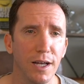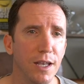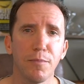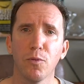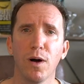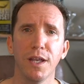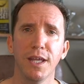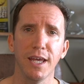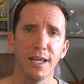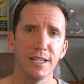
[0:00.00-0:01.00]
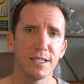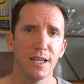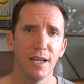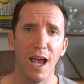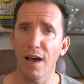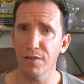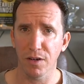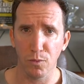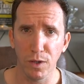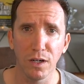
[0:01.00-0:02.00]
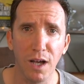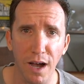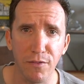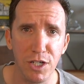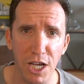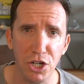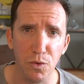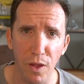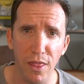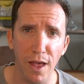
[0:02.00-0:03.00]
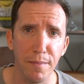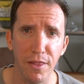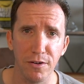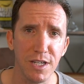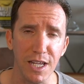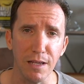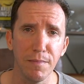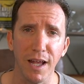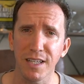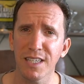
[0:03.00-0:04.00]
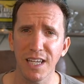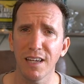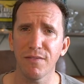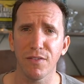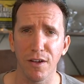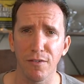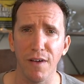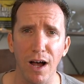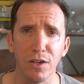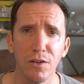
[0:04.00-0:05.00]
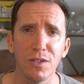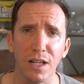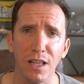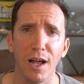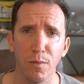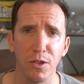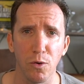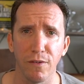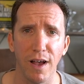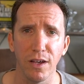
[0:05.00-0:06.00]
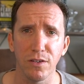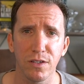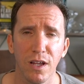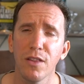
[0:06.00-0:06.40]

Number one is have a real conversation with them and their team and see if their values align with your values.